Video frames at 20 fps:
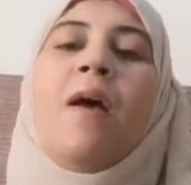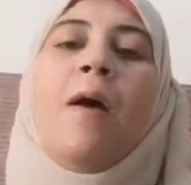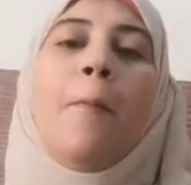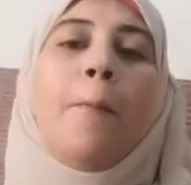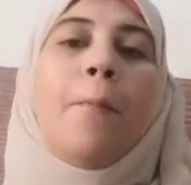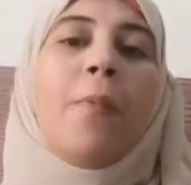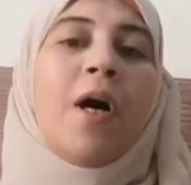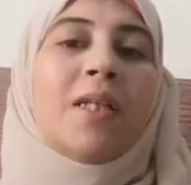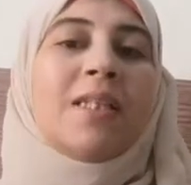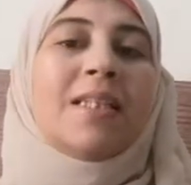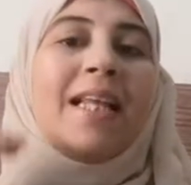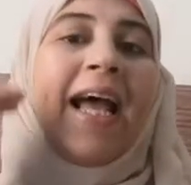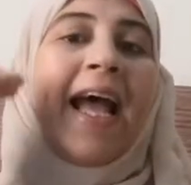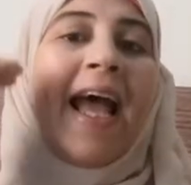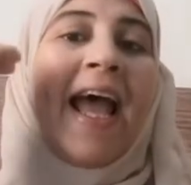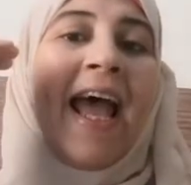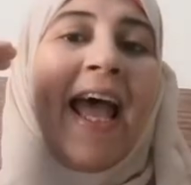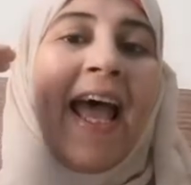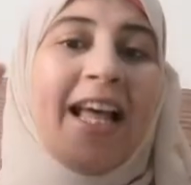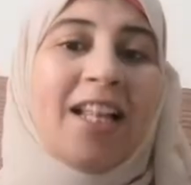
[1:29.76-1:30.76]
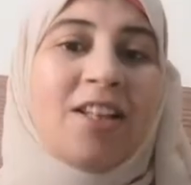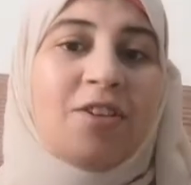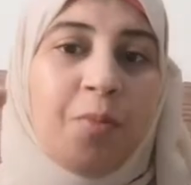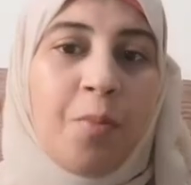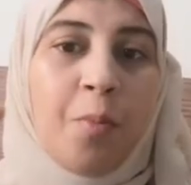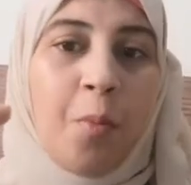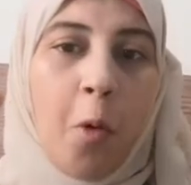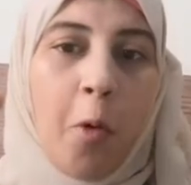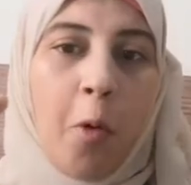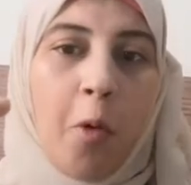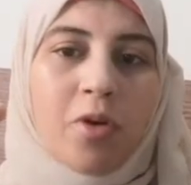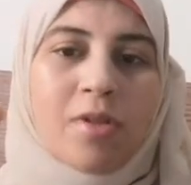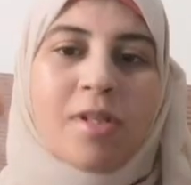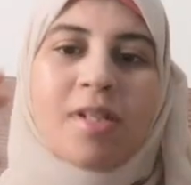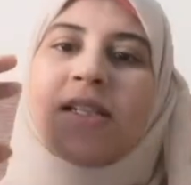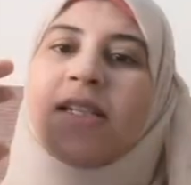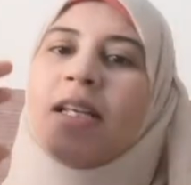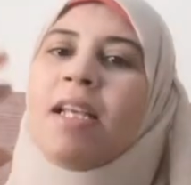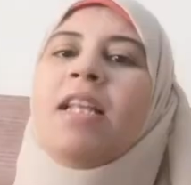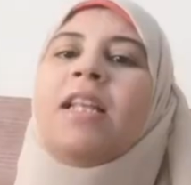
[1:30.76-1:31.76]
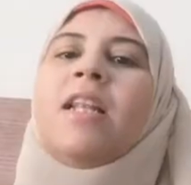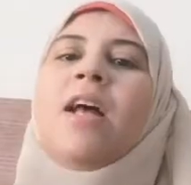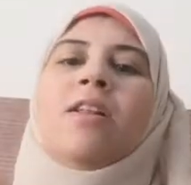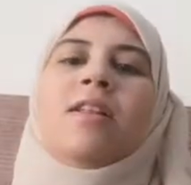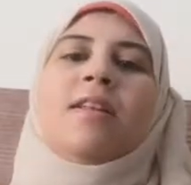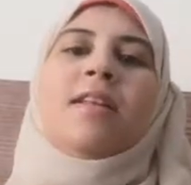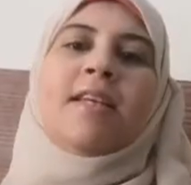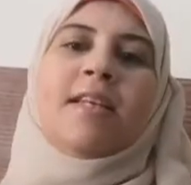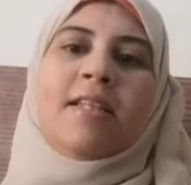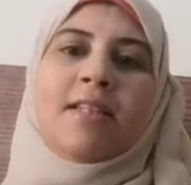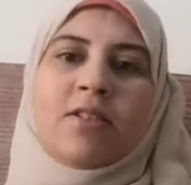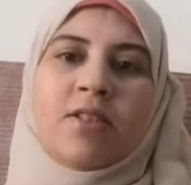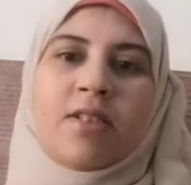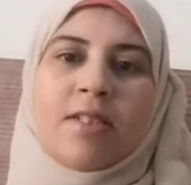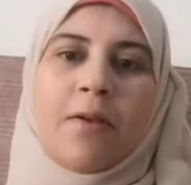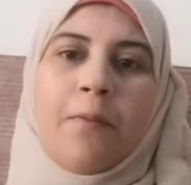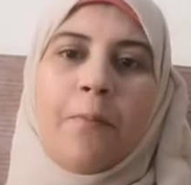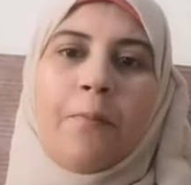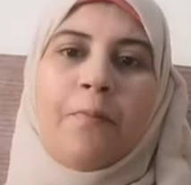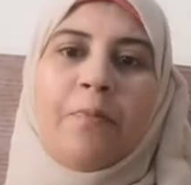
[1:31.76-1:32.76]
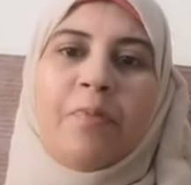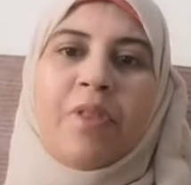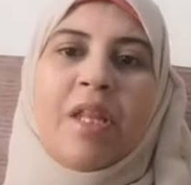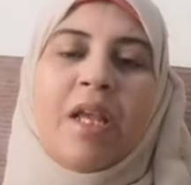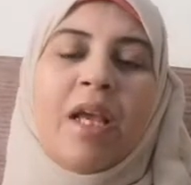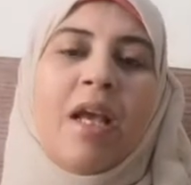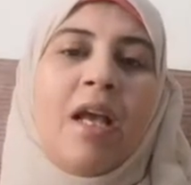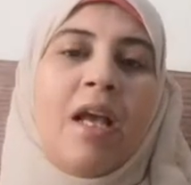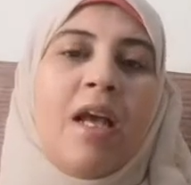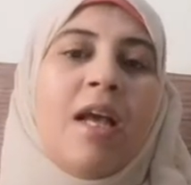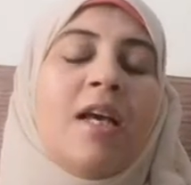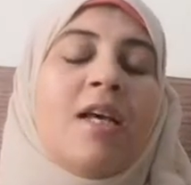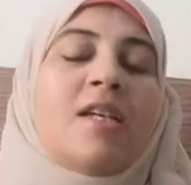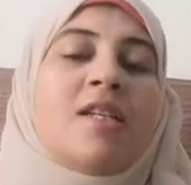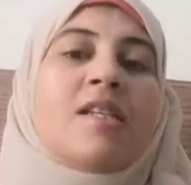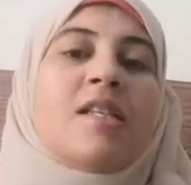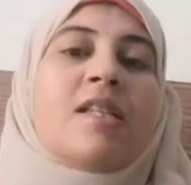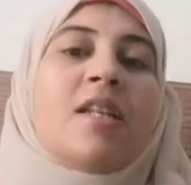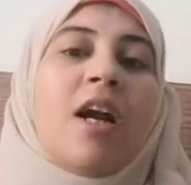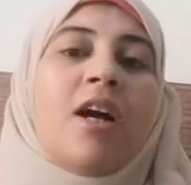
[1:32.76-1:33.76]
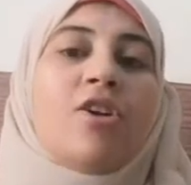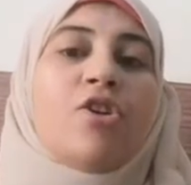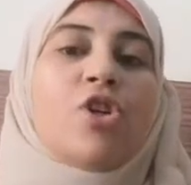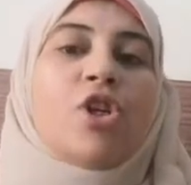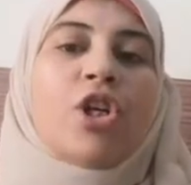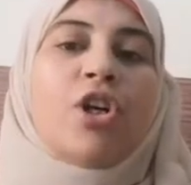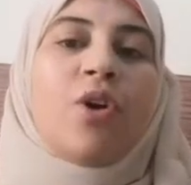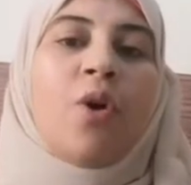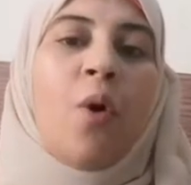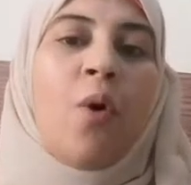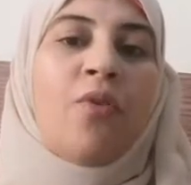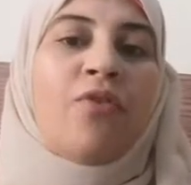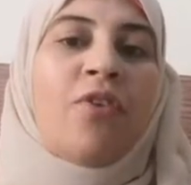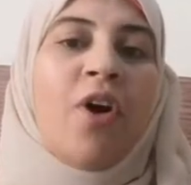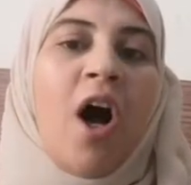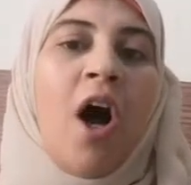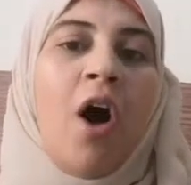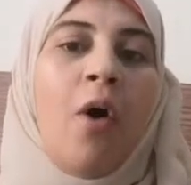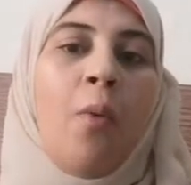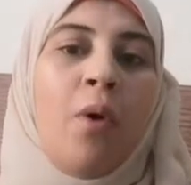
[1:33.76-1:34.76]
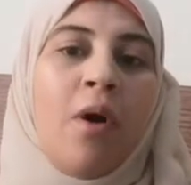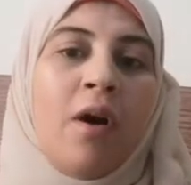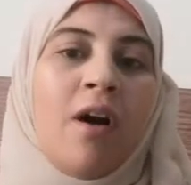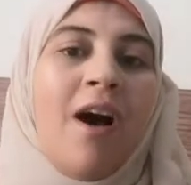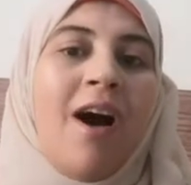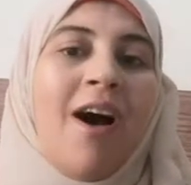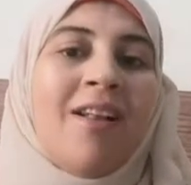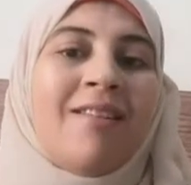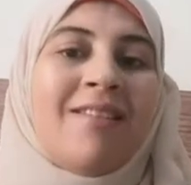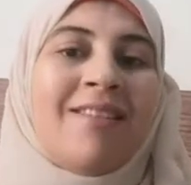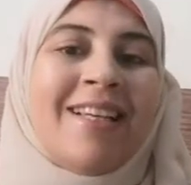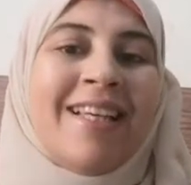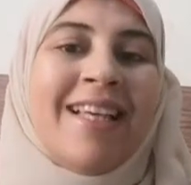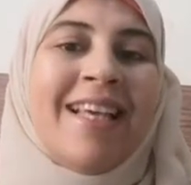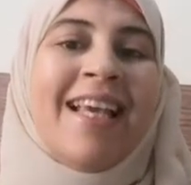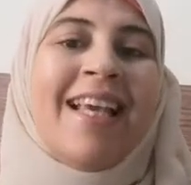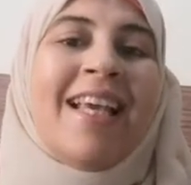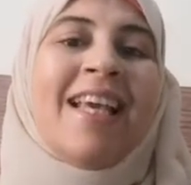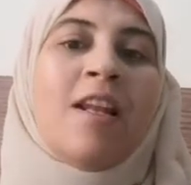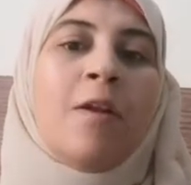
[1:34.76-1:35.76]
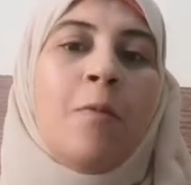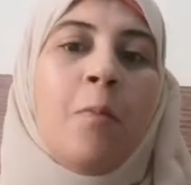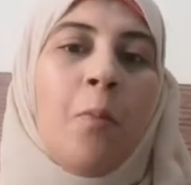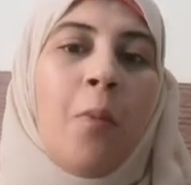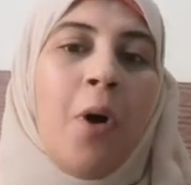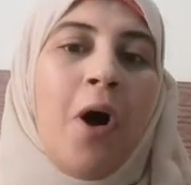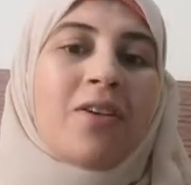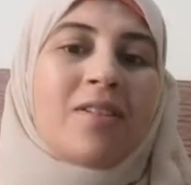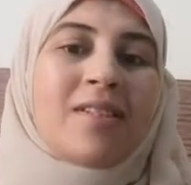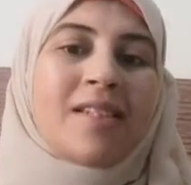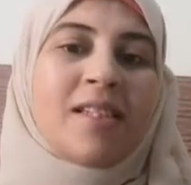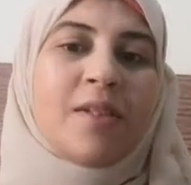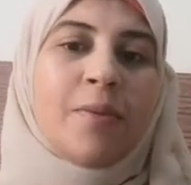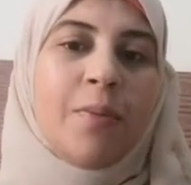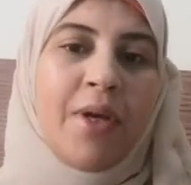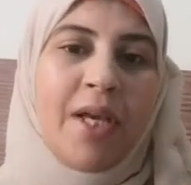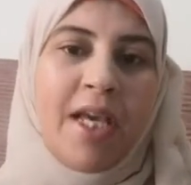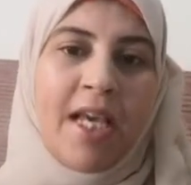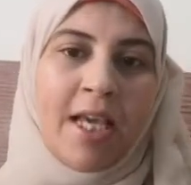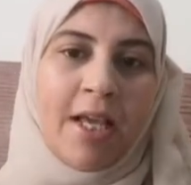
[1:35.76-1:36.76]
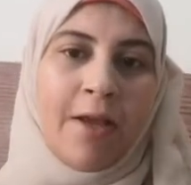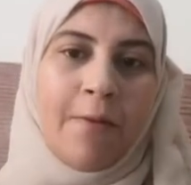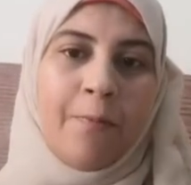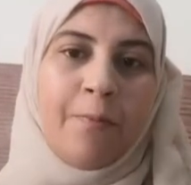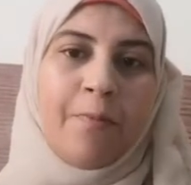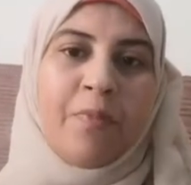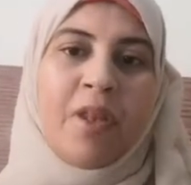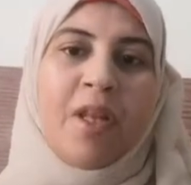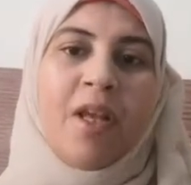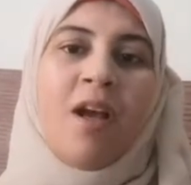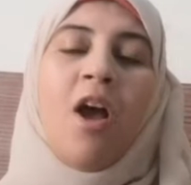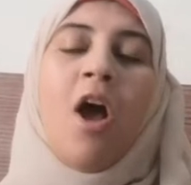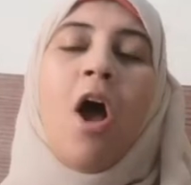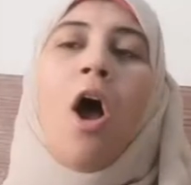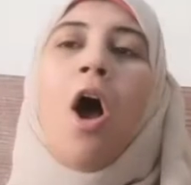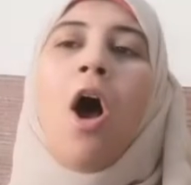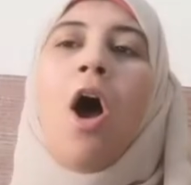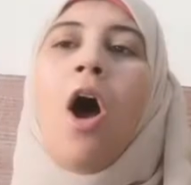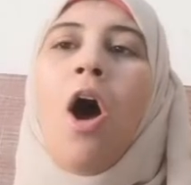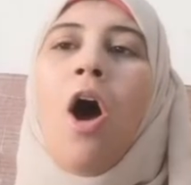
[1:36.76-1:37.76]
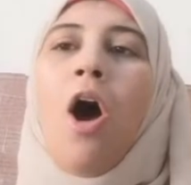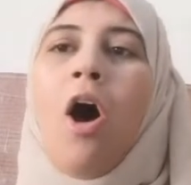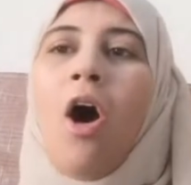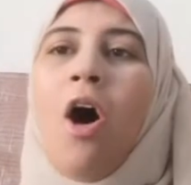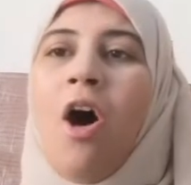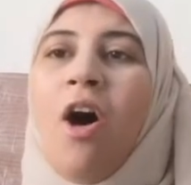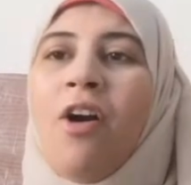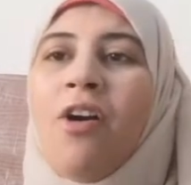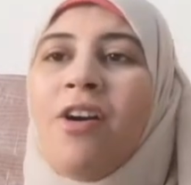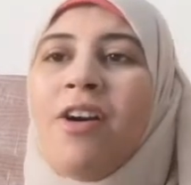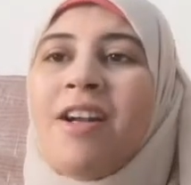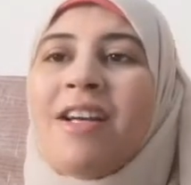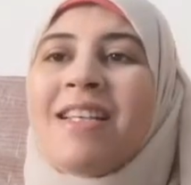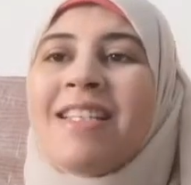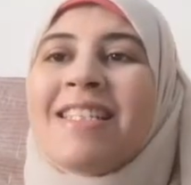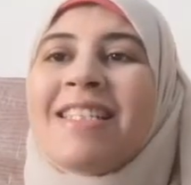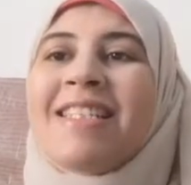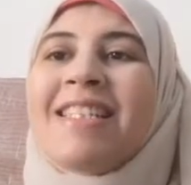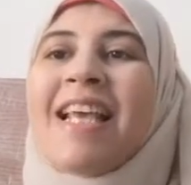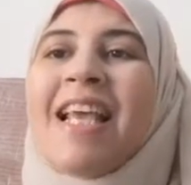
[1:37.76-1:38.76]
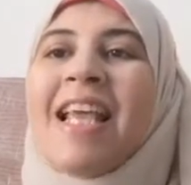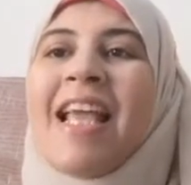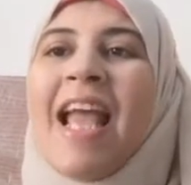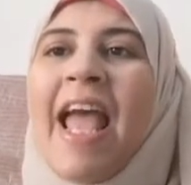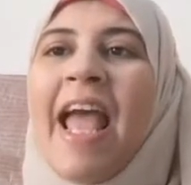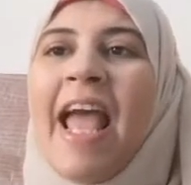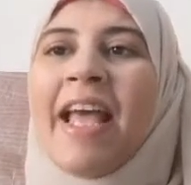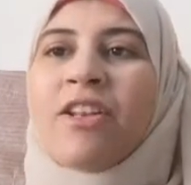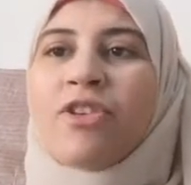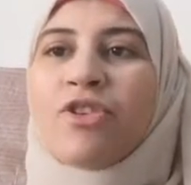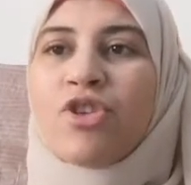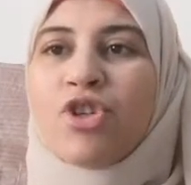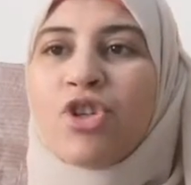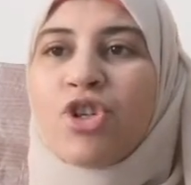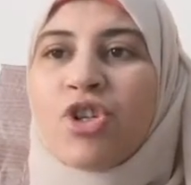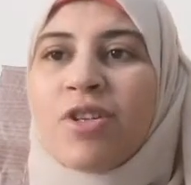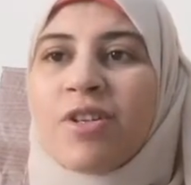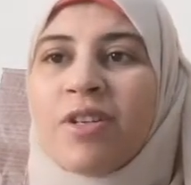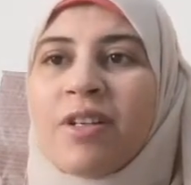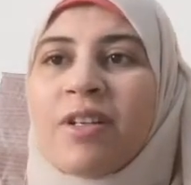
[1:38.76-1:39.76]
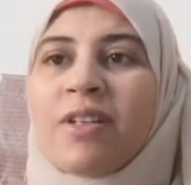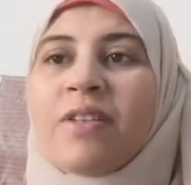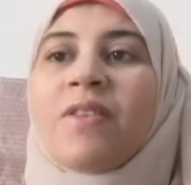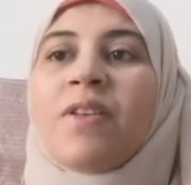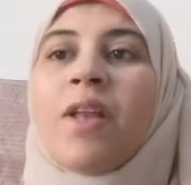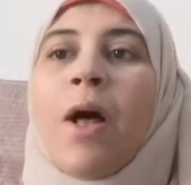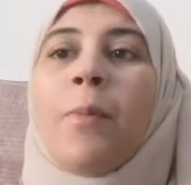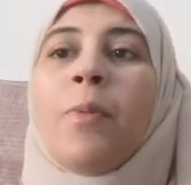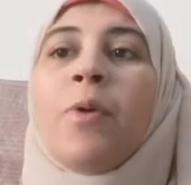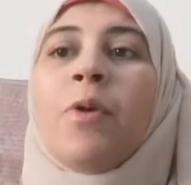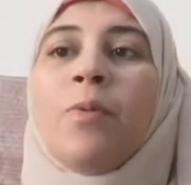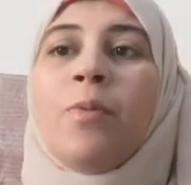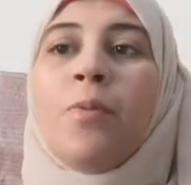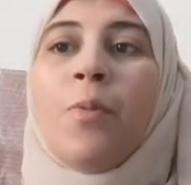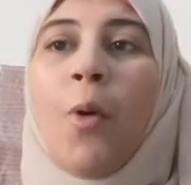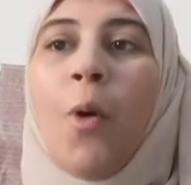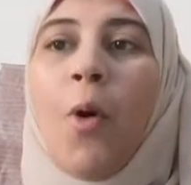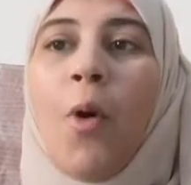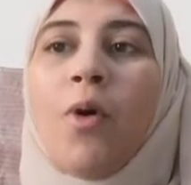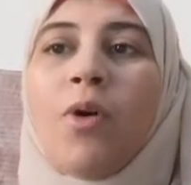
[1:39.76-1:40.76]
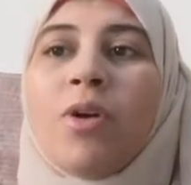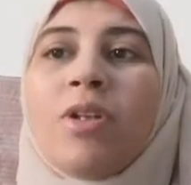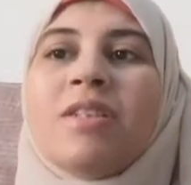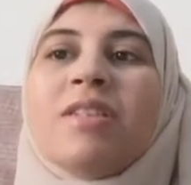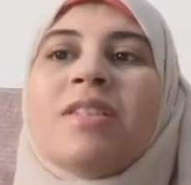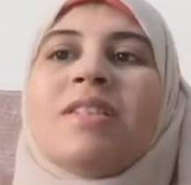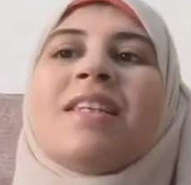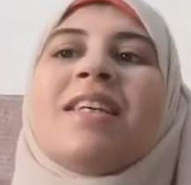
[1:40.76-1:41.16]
but at most in alkenes. Structure of our alkene must be RCH, double bond